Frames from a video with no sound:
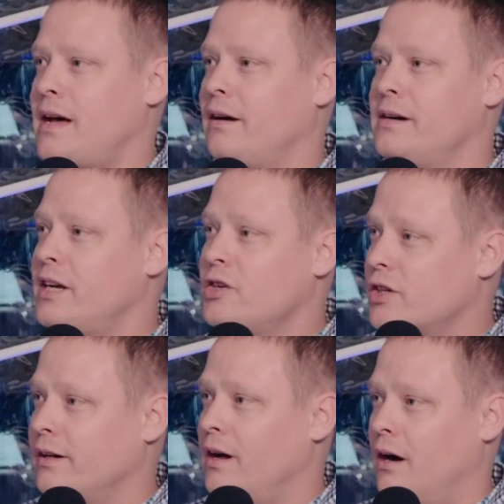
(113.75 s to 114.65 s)
not our
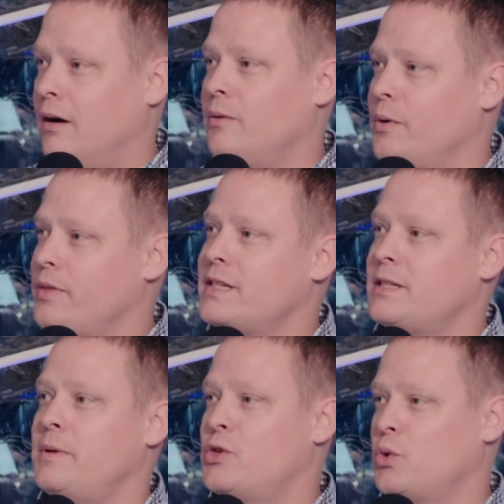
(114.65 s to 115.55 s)
intention at all. We want this
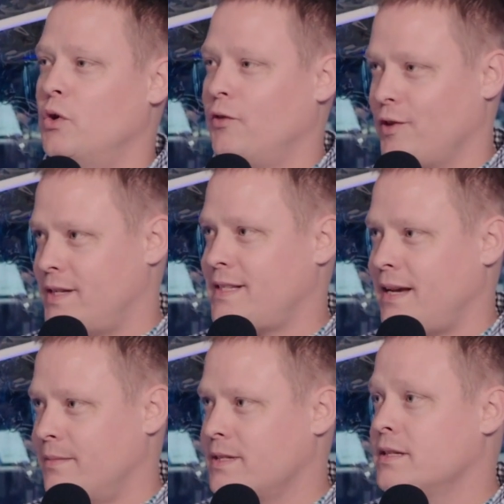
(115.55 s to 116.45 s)
to be a tool for the
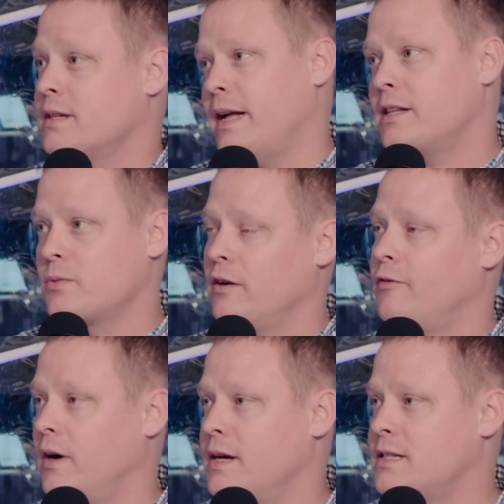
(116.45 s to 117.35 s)
teams. And so that's where
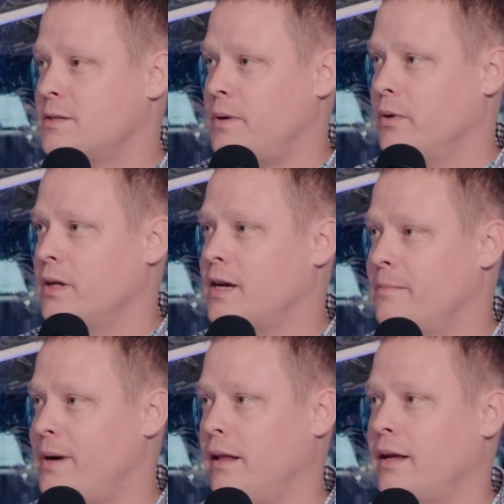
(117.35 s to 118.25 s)
for us, it's been really
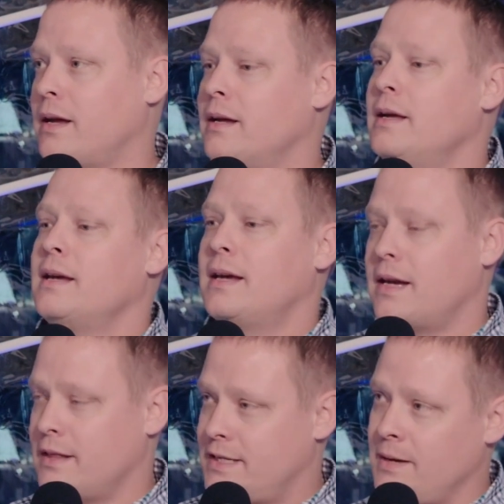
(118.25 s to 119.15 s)
compelling
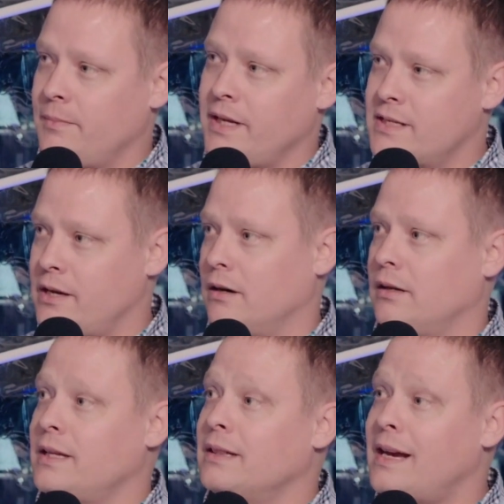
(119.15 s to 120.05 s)
getting the team leads in
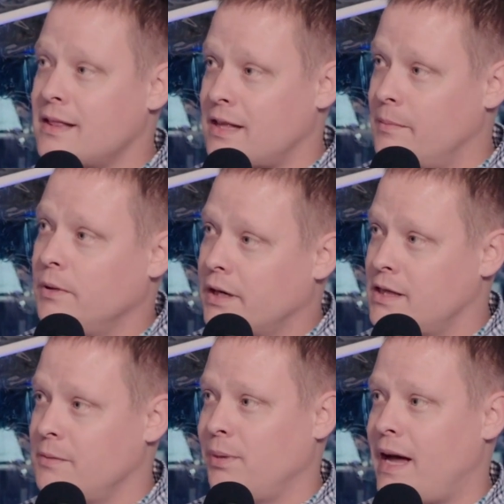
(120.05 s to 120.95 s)
early, letting them look at
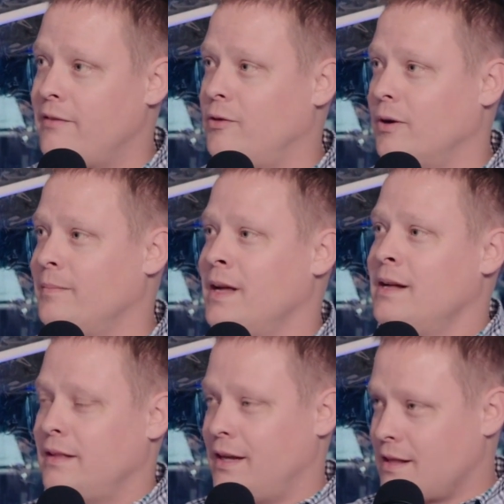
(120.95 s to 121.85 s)
the platform,
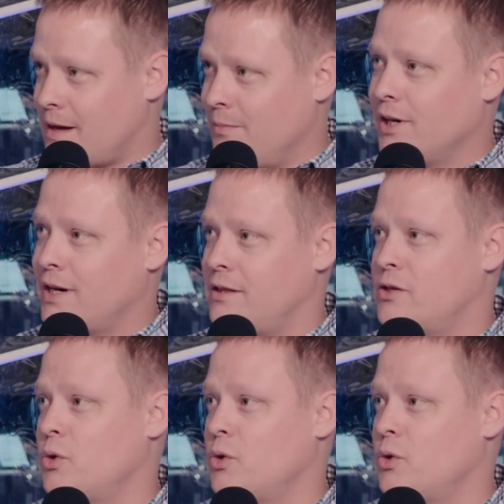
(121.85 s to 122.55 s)
letting them look at the